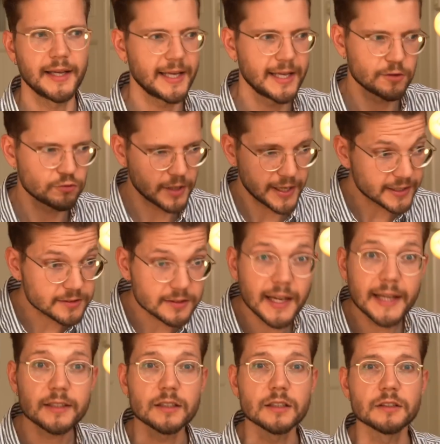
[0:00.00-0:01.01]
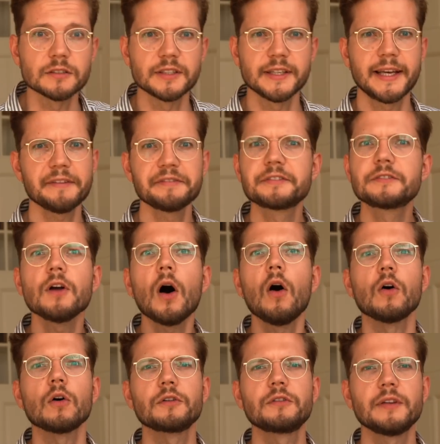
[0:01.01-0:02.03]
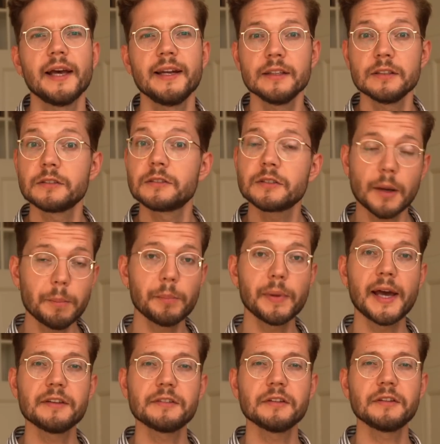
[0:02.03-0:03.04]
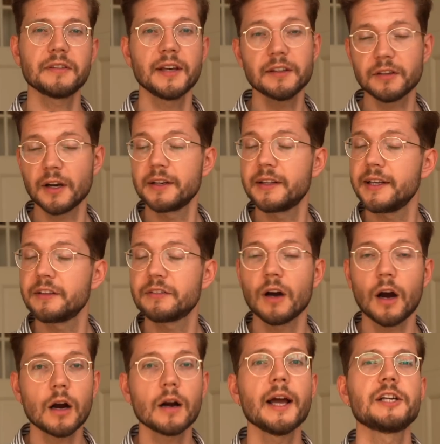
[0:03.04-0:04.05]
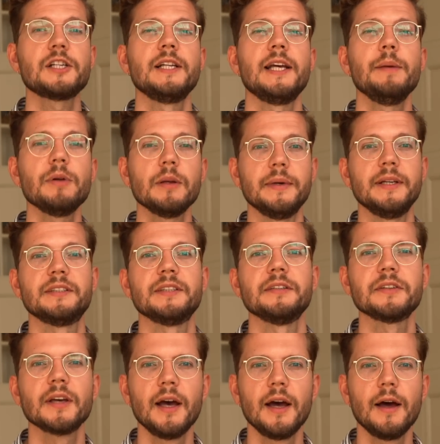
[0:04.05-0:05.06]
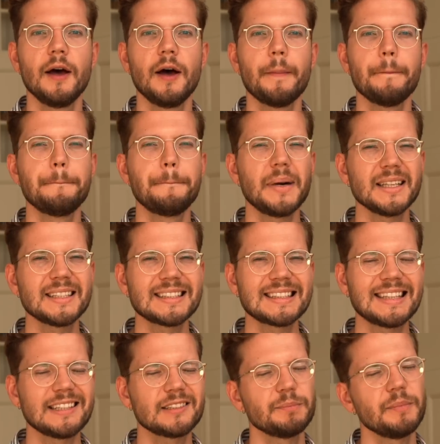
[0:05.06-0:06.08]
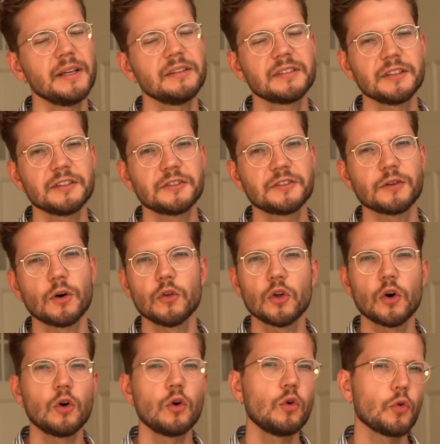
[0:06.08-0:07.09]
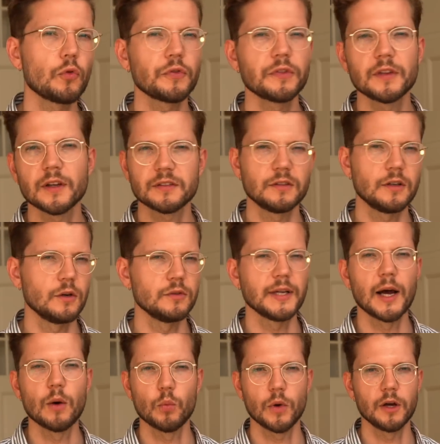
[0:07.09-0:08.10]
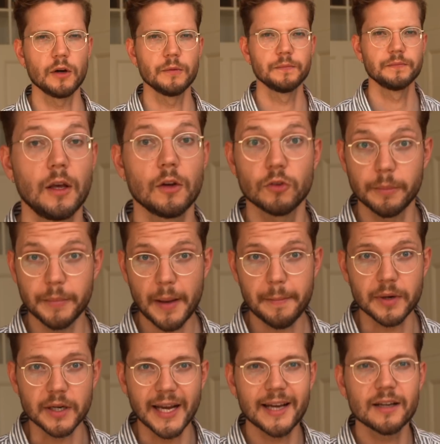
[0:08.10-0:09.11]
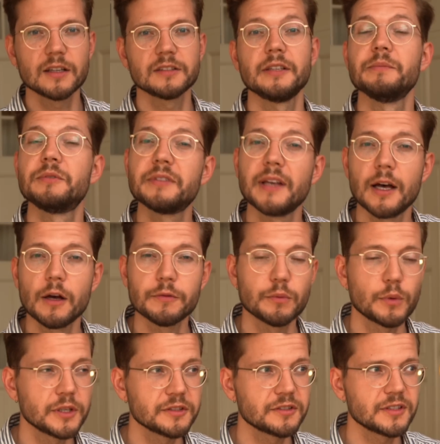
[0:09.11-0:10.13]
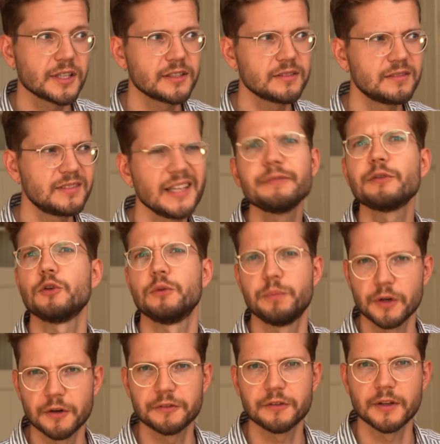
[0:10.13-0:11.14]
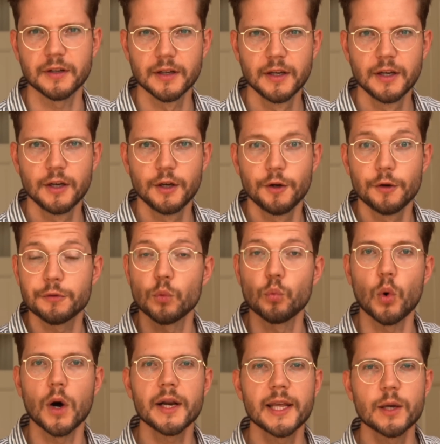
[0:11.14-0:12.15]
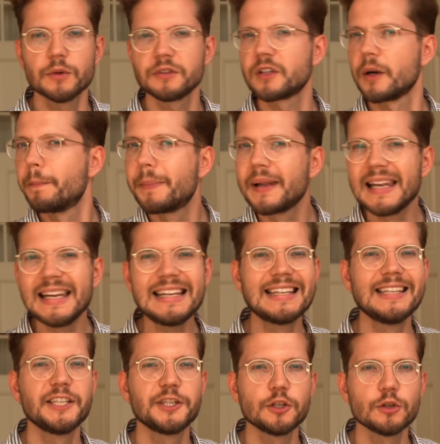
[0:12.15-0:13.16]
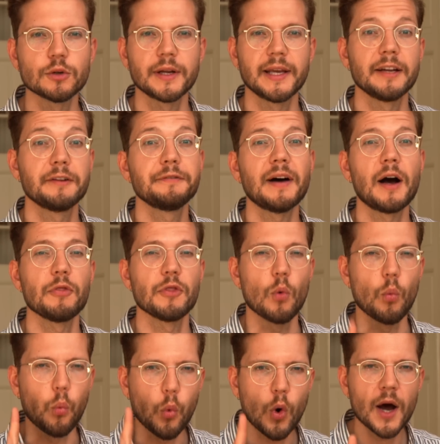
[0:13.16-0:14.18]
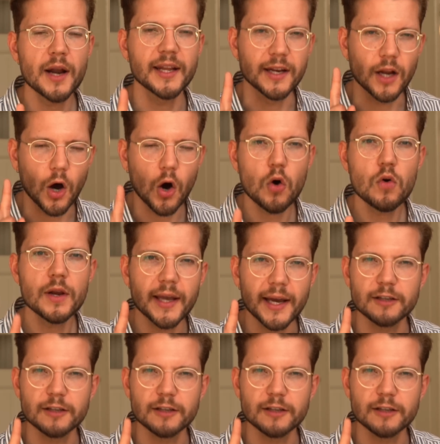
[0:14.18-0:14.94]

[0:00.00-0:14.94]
He writes letters, he gives talks, and in some places his ideas are actually implemented. But his message on the whole doesn't go down well. Remember, Ignaz himself was a difficult person. For one, he was completely sure he had found the one and only